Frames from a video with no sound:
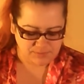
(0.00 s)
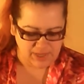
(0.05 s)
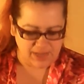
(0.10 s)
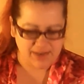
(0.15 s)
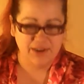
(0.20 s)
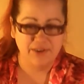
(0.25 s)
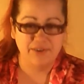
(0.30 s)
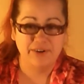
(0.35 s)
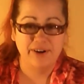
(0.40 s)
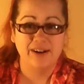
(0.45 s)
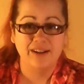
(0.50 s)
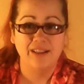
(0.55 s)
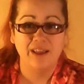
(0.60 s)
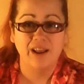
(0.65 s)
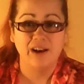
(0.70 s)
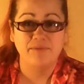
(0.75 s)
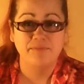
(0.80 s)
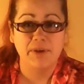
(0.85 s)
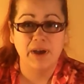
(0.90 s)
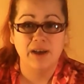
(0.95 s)
I don't know
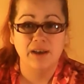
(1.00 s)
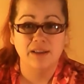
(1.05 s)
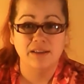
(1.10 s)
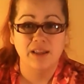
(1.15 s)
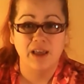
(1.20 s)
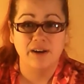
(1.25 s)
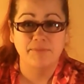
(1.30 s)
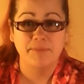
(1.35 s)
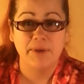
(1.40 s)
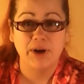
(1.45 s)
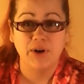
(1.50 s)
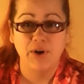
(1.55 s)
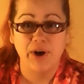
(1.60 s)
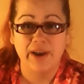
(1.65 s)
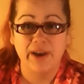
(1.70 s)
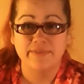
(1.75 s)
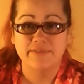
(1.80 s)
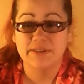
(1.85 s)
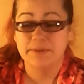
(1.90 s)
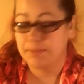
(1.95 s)
a lot of my
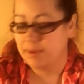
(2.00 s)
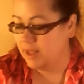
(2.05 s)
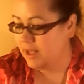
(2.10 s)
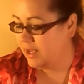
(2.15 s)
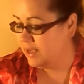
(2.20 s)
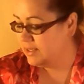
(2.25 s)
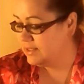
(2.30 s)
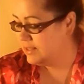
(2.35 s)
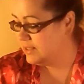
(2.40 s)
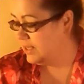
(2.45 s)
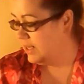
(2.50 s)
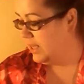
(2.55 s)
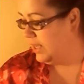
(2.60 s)
craft supplies.